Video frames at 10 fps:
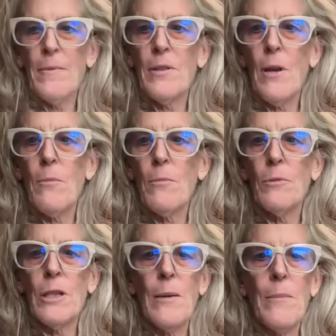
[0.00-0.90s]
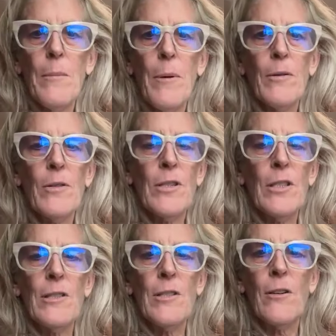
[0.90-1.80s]
So we'll keep you
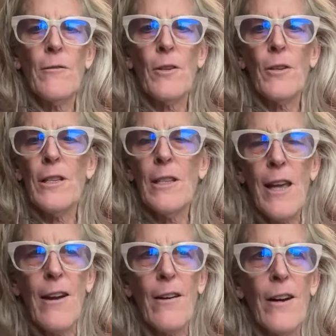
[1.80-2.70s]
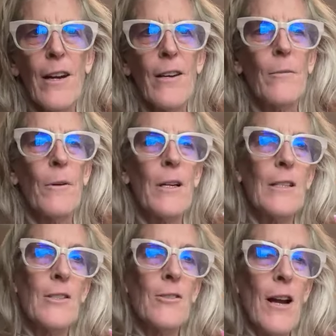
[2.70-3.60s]
posted. So if you're in the area or
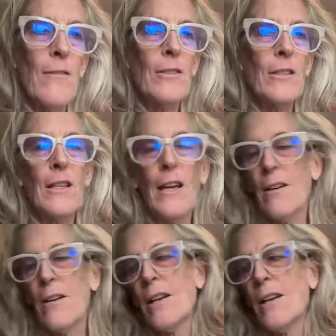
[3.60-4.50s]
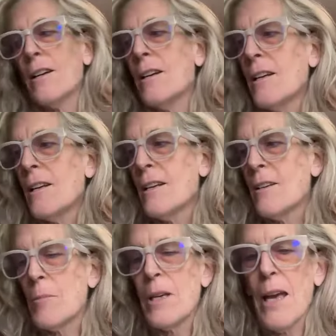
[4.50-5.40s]
wanting to travel to the area,
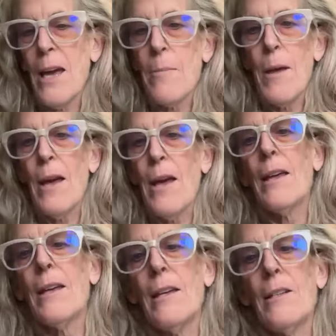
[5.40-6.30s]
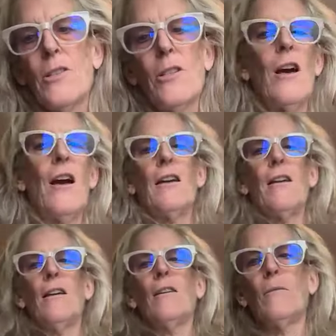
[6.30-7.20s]
it'll be Cape May in
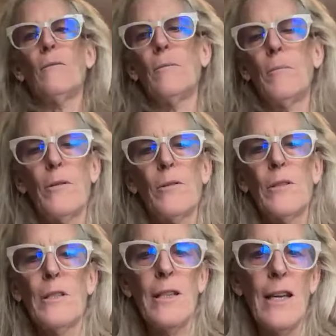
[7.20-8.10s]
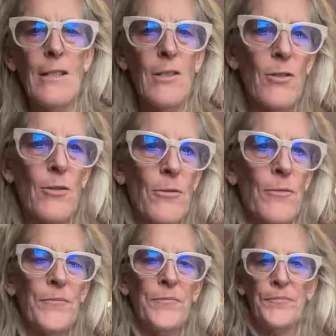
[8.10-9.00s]
July. We'll post the date
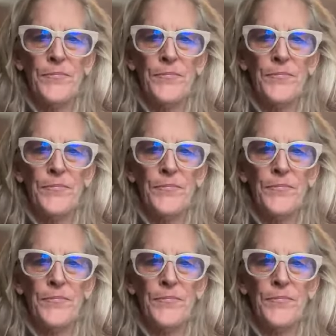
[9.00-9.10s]
soon.